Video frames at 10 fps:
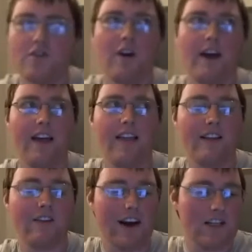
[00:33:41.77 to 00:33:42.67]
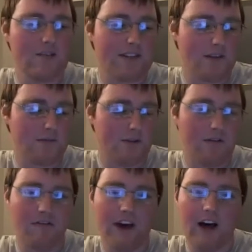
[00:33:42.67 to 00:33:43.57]
two, I think there has to be some sort
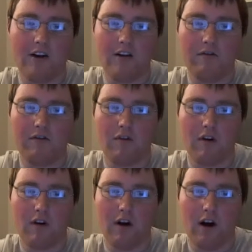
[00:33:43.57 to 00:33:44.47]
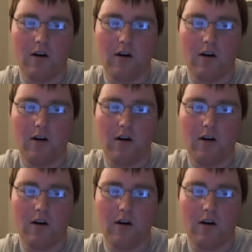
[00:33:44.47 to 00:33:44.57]
of value for